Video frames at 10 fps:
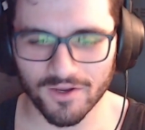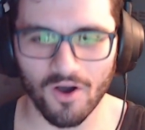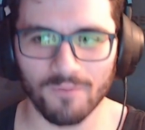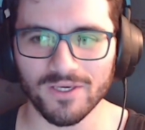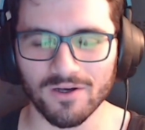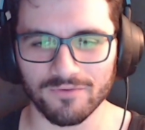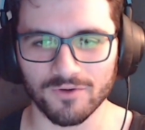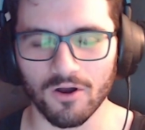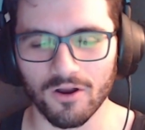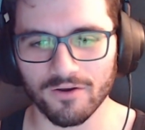caught me off
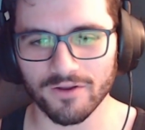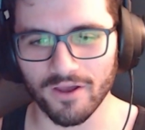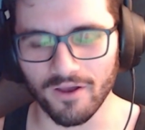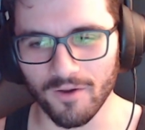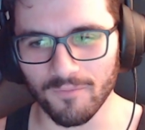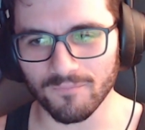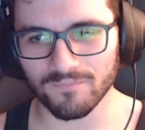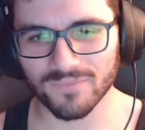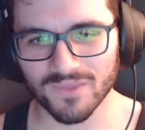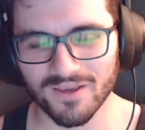guard.
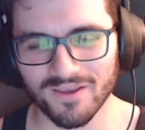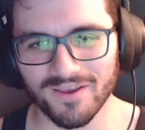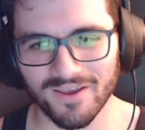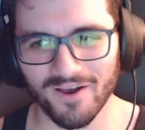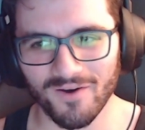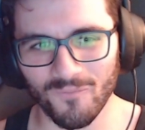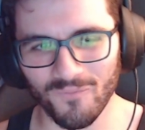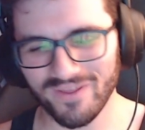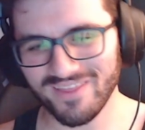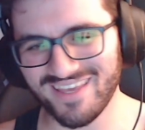
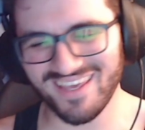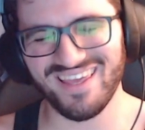What?